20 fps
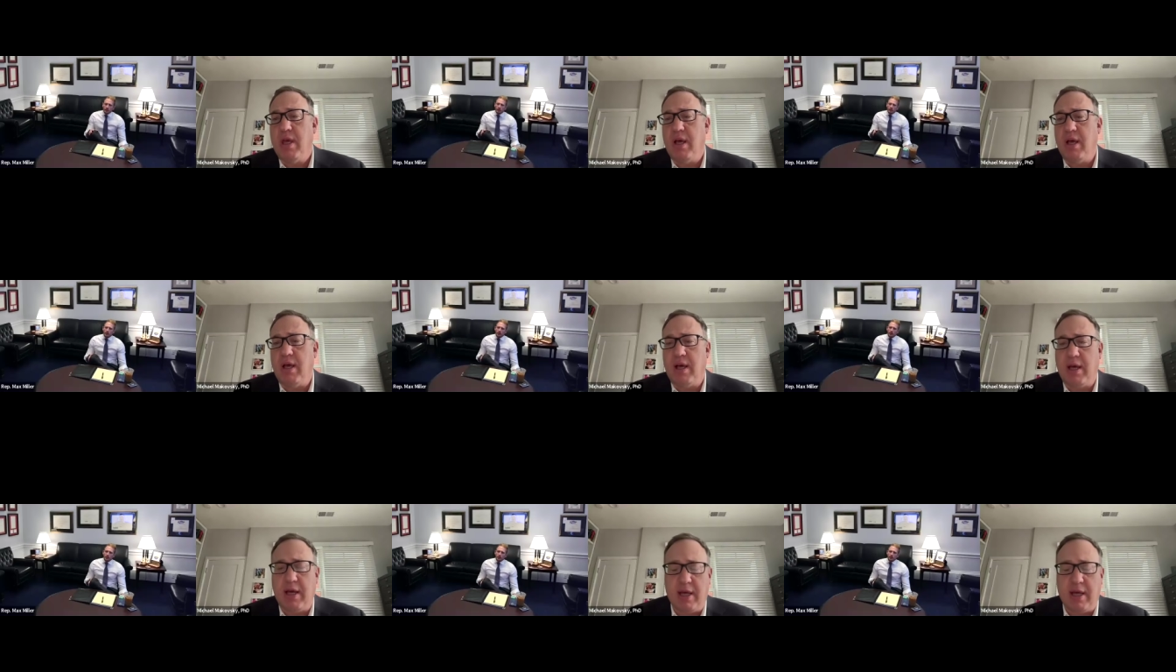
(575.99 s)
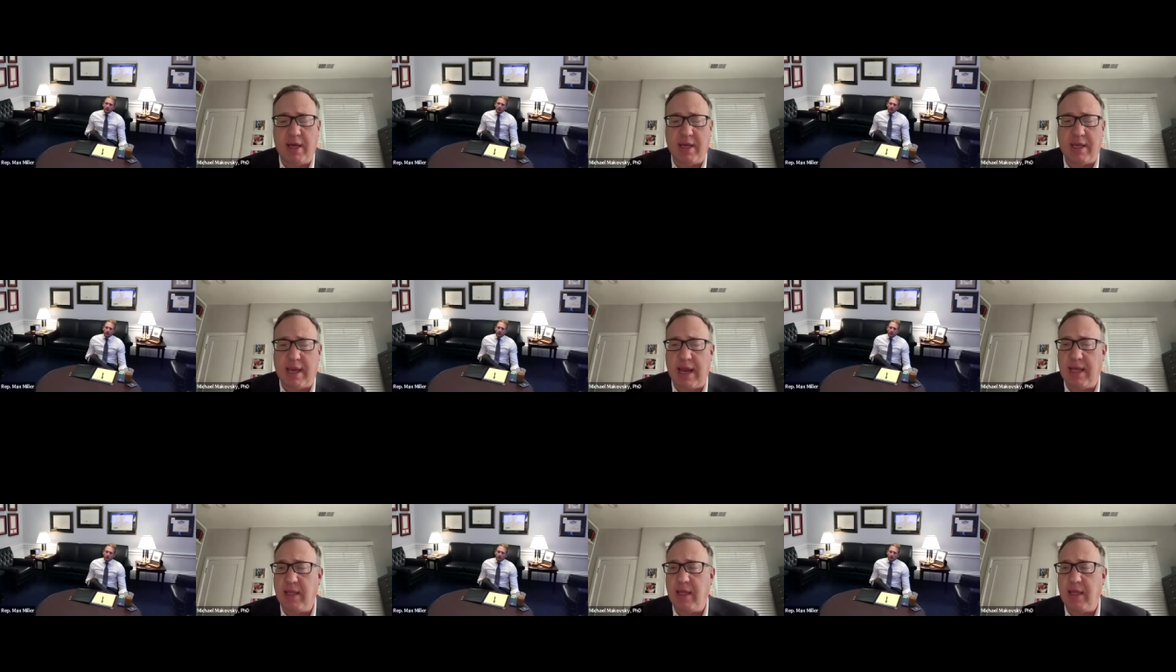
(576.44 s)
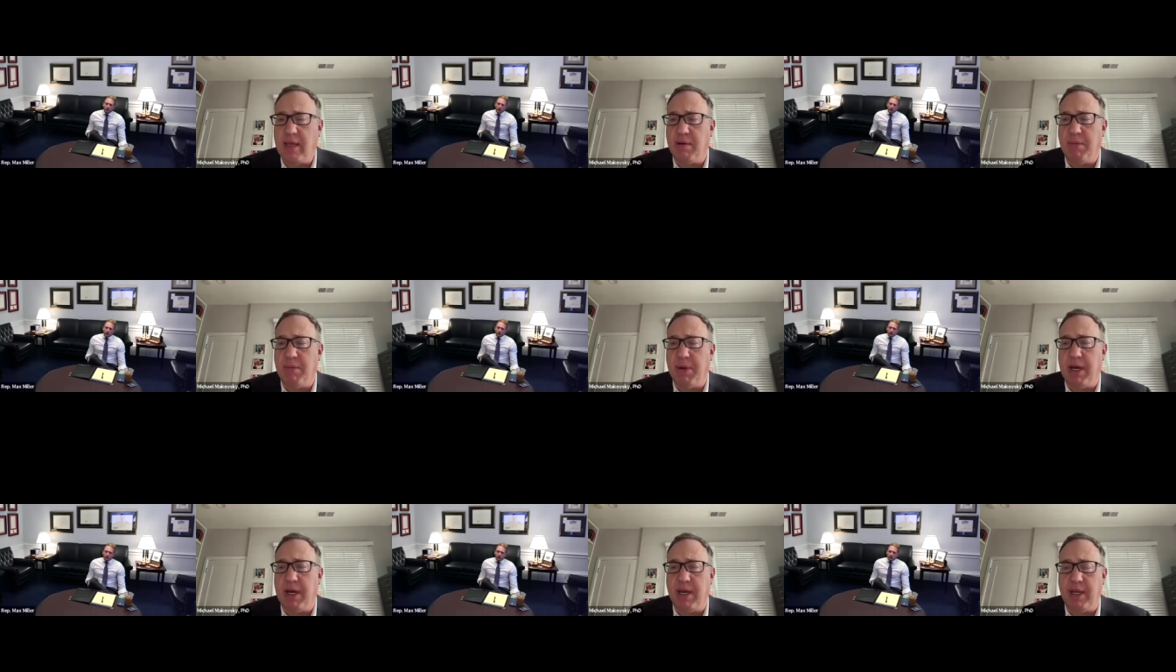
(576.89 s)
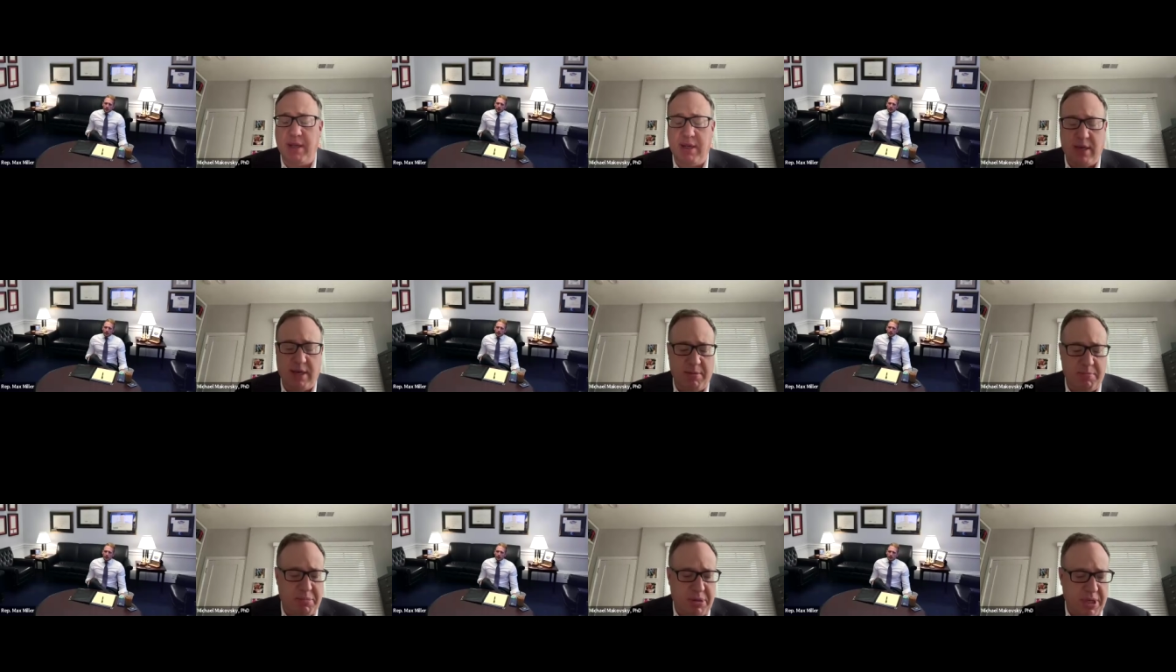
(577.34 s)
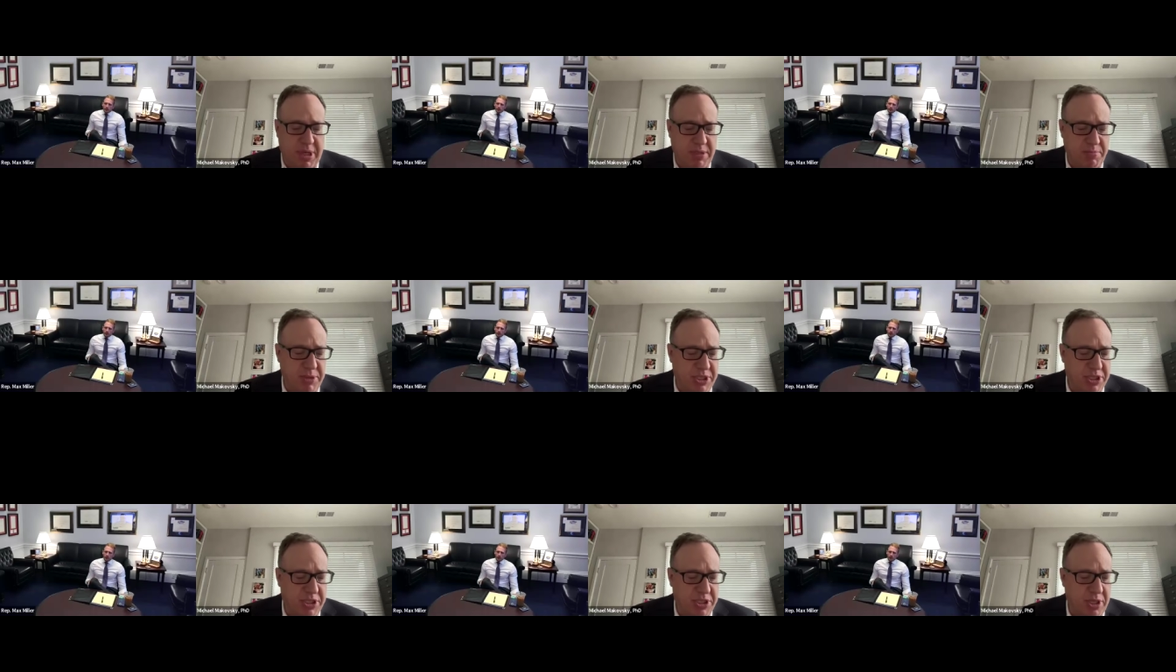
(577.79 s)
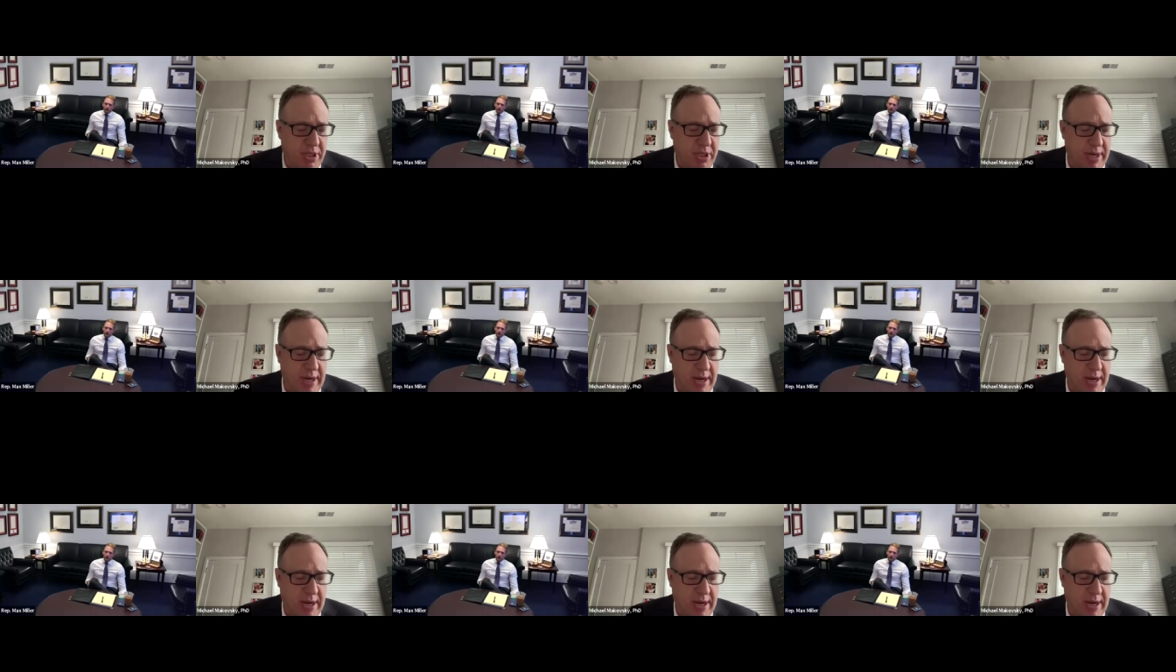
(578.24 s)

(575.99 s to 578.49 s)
A colleague of mine, Blaise Mishtal,